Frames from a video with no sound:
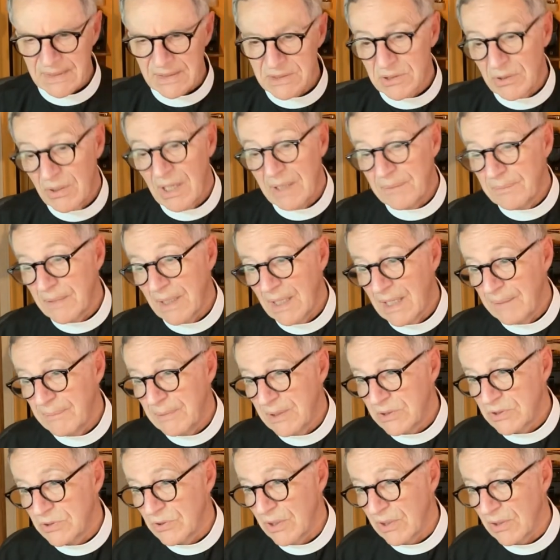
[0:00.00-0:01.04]
So I'm, I'm
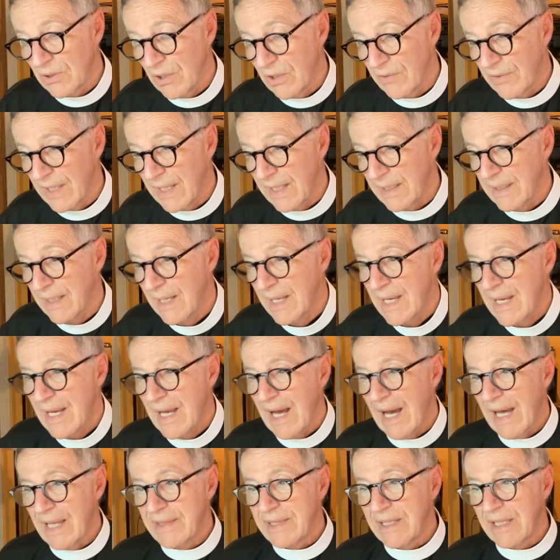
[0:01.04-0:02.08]
enjoying all that.
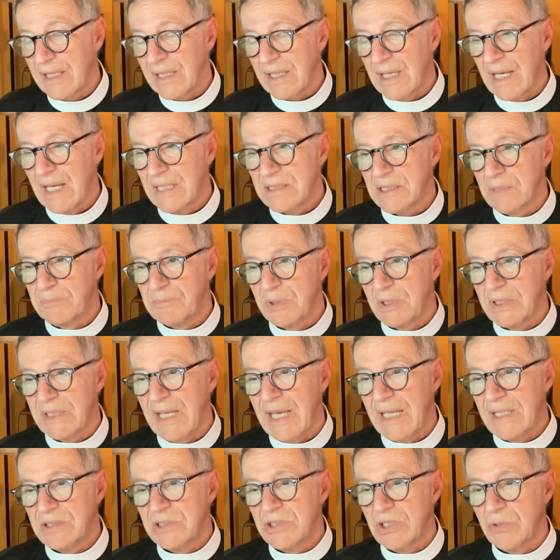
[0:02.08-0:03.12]
I think as it
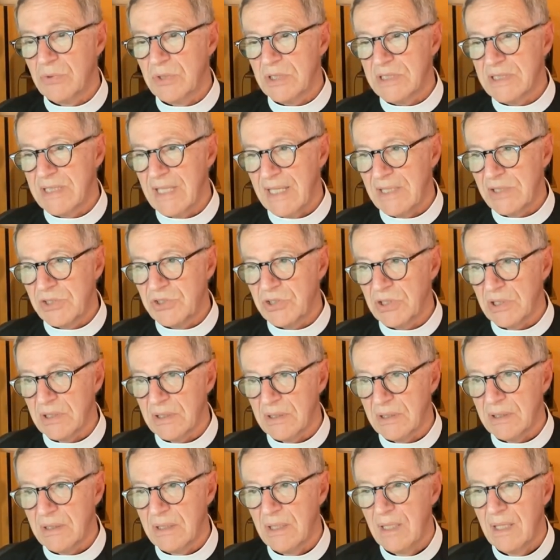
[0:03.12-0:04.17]
pertains to
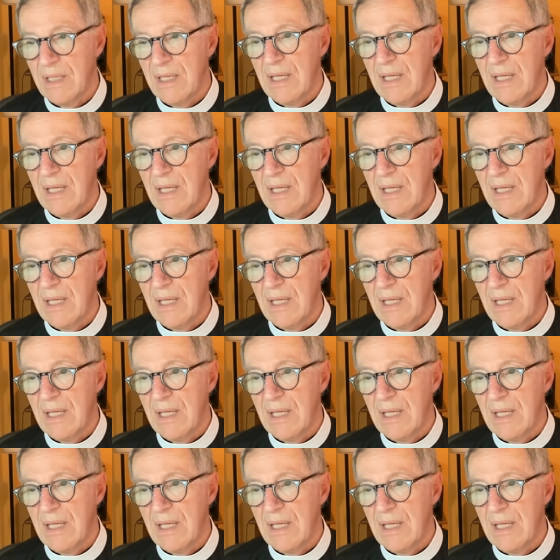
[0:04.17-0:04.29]
ascension,